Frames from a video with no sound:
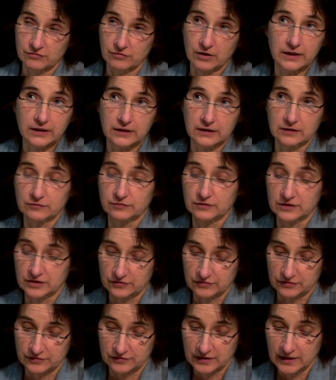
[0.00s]
striking
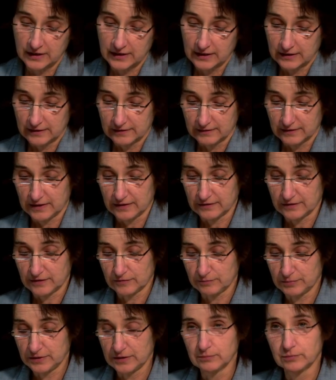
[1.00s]
features
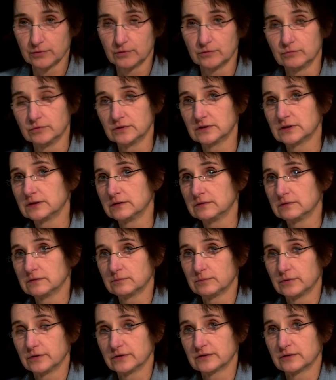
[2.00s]
that people would
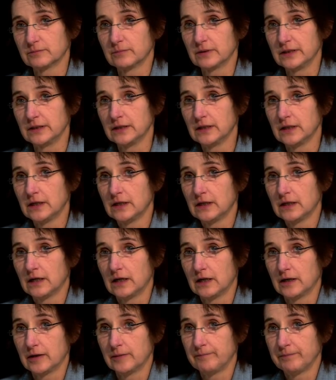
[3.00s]
possibly
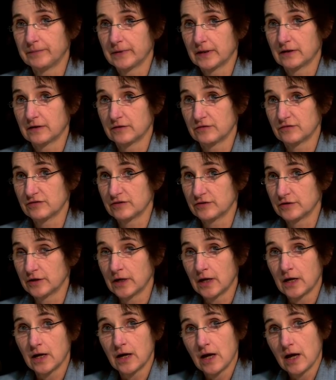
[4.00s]

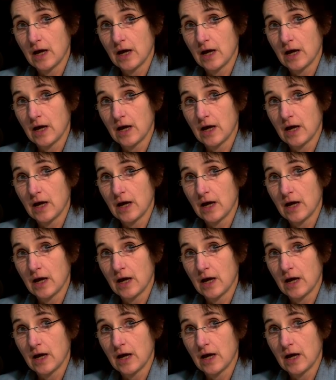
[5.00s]
consider.